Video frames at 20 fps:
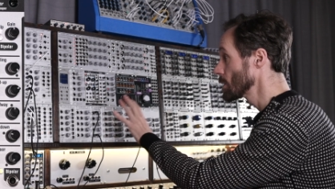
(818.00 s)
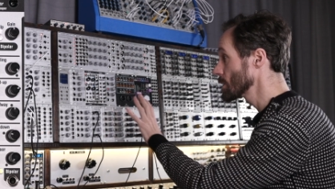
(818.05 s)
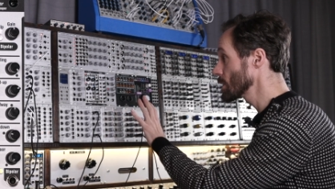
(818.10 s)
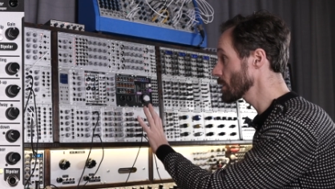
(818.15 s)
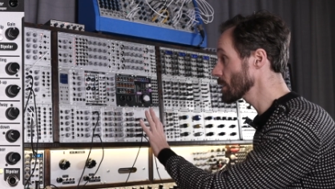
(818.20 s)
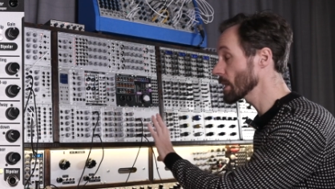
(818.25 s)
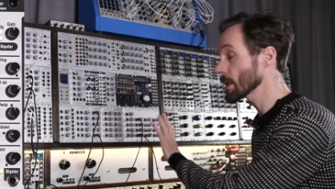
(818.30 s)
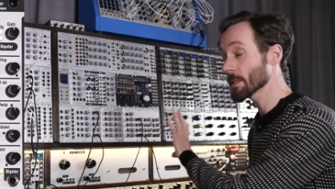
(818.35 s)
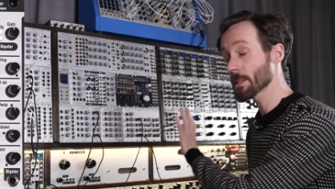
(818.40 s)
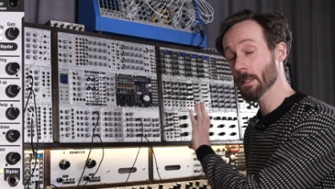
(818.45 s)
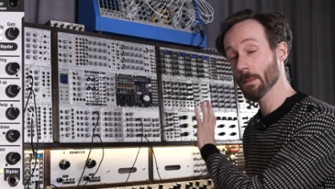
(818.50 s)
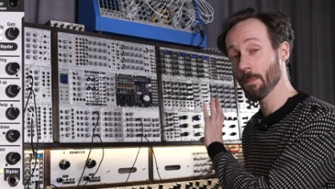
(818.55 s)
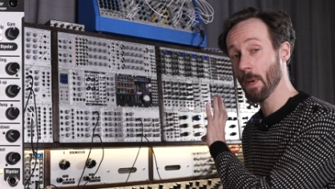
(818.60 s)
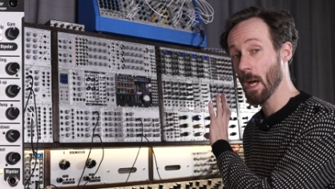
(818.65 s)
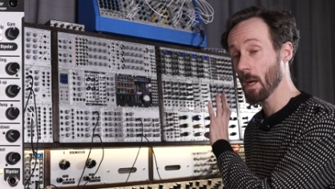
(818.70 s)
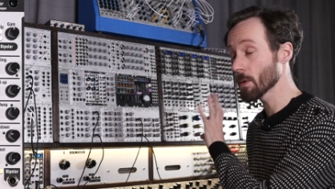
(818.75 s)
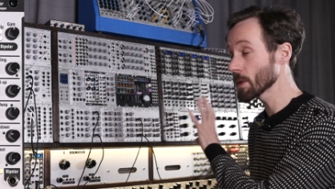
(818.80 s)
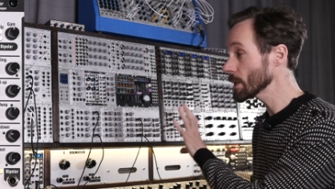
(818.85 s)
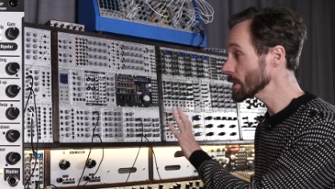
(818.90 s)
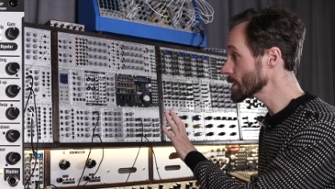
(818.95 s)
So that's
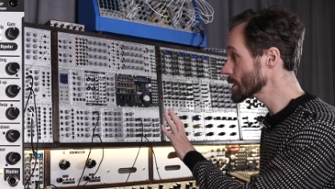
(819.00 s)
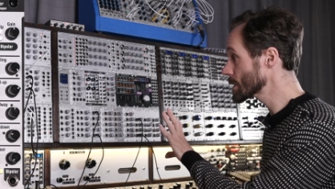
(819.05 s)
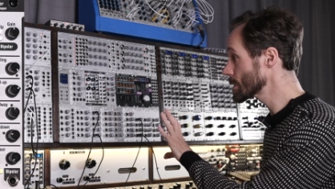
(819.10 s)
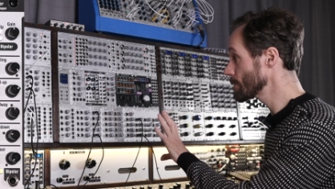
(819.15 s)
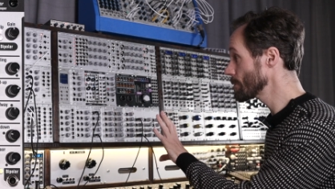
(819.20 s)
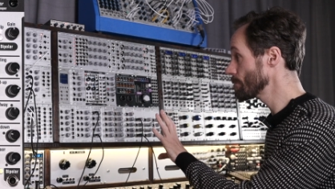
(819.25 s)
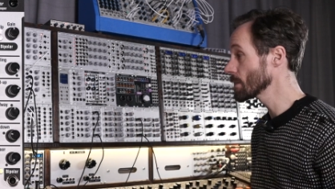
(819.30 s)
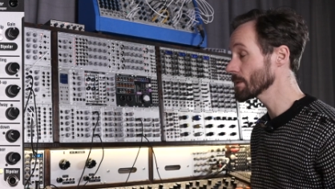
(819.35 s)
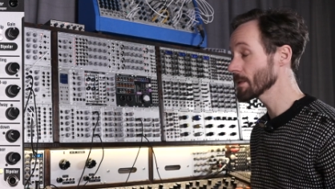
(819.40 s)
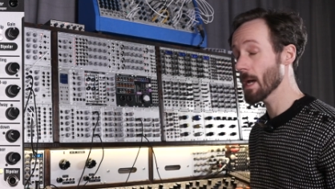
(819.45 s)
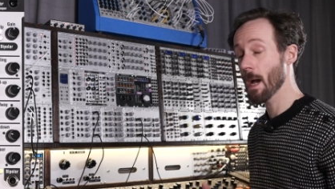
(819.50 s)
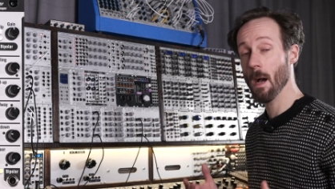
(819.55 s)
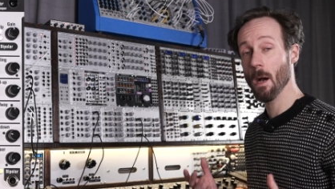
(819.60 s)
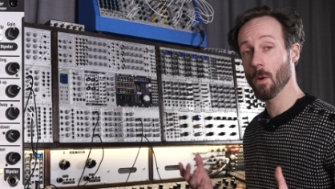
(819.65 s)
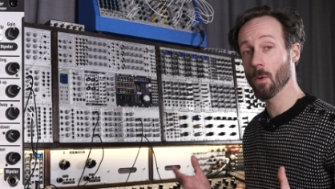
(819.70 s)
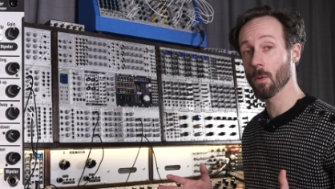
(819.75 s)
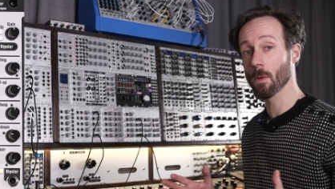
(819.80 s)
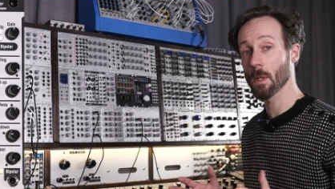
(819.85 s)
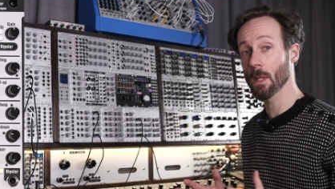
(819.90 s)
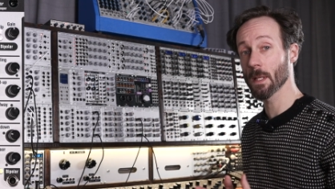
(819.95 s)
about it.
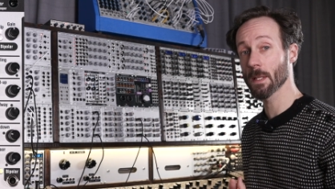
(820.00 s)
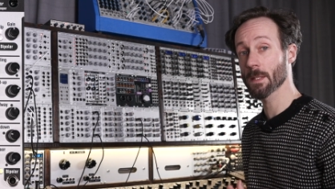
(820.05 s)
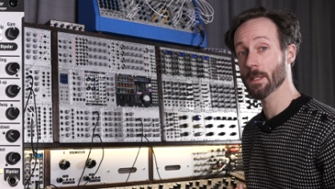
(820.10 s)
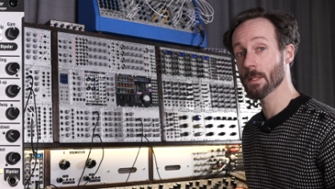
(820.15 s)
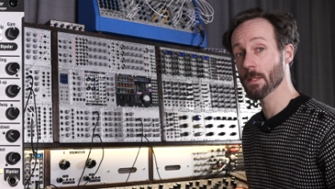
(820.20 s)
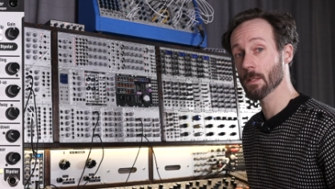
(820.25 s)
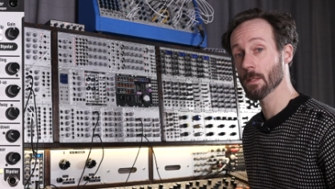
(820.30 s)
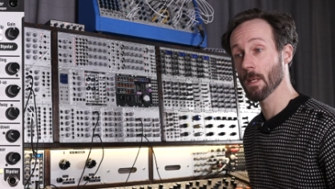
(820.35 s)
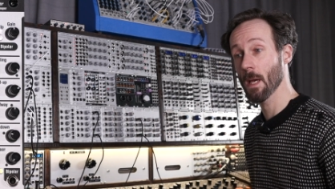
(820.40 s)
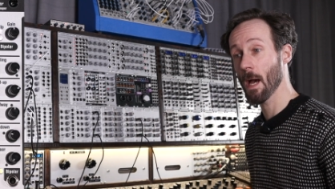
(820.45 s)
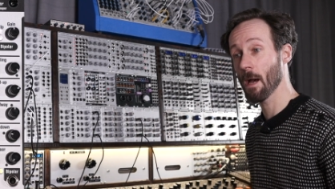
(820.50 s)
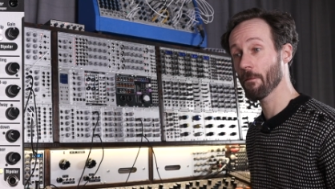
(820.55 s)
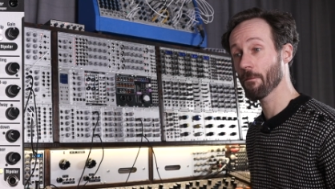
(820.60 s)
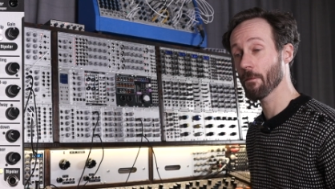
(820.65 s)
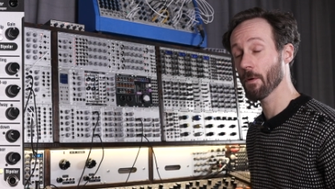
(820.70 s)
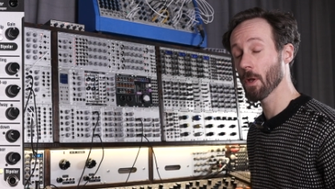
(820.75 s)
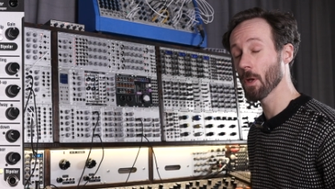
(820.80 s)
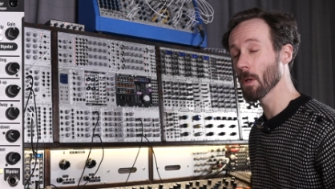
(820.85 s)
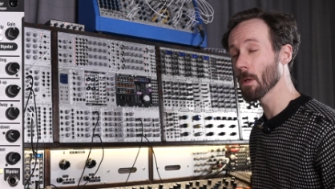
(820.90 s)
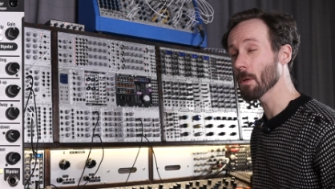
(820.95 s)
Now let's have
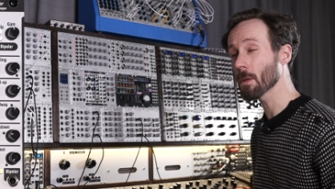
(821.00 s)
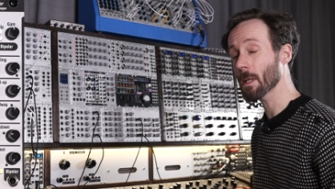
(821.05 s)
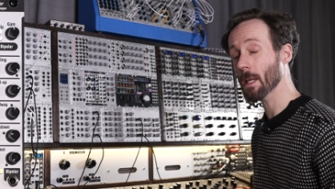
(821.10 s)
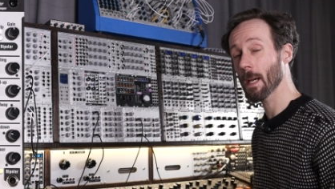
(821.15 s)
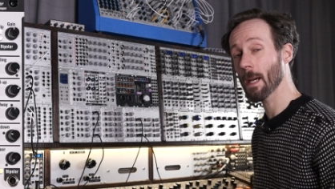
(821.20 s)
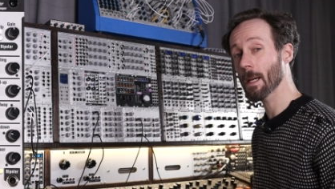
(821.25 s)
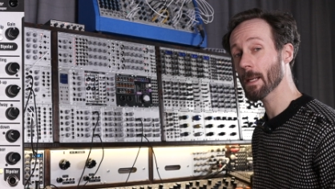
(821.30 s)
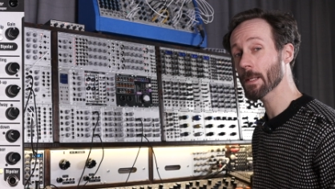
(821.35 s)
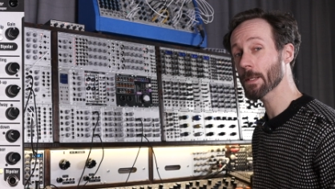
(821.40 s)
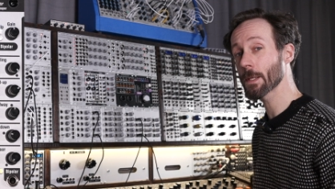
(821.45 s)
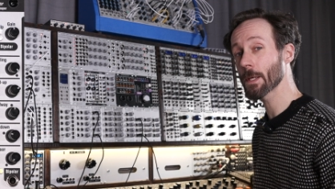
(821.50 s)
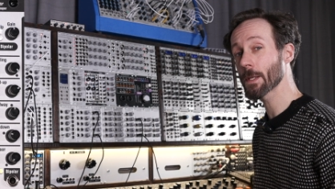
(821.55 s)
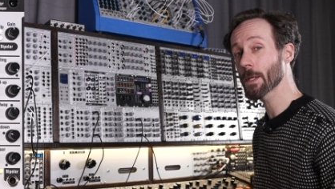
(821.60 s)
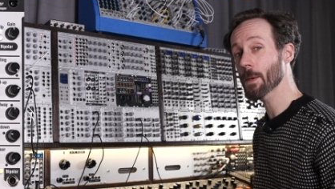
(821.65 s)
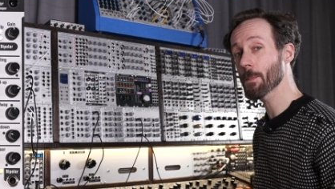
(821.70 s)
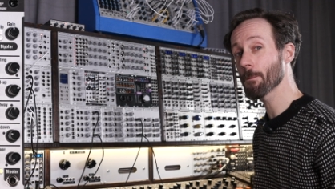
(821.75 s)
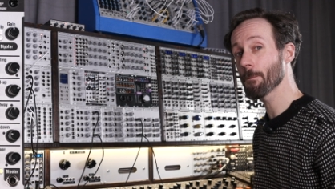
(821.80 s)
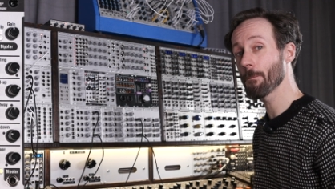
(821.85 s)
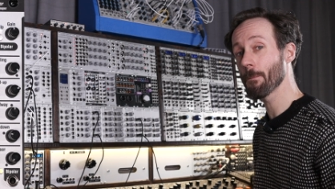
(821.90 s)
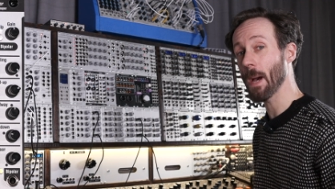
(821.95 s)
a look at
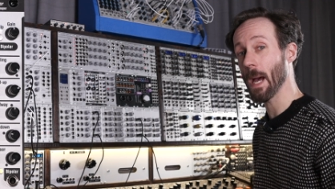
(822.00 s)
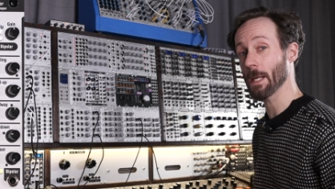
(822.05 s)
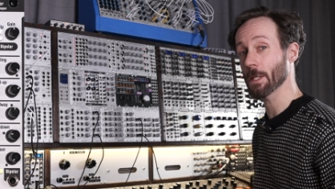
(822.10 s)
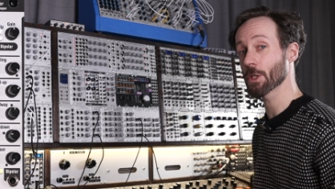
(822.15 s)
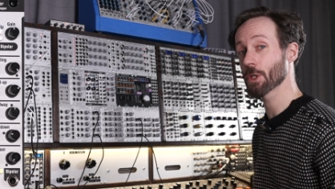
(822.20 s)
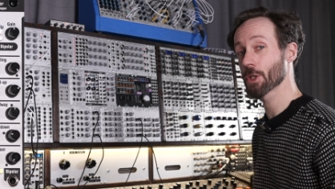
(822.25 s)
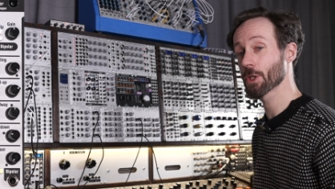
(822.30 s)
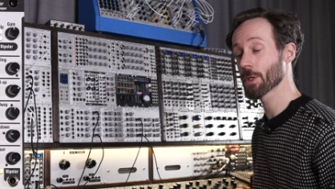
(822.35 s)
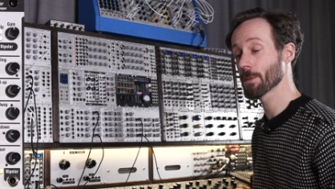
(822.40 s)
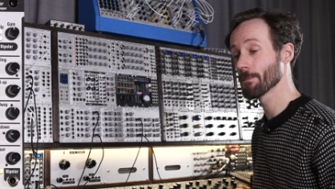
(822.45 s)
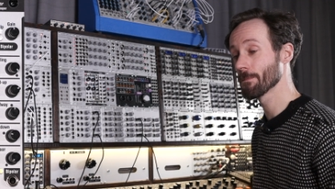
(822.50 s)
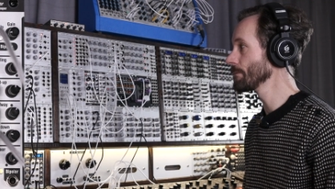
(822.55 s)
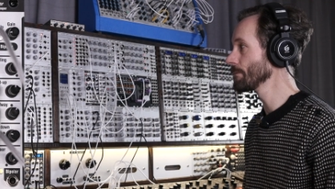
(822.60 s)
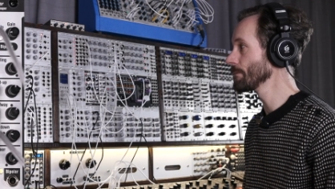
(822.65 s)
another patch.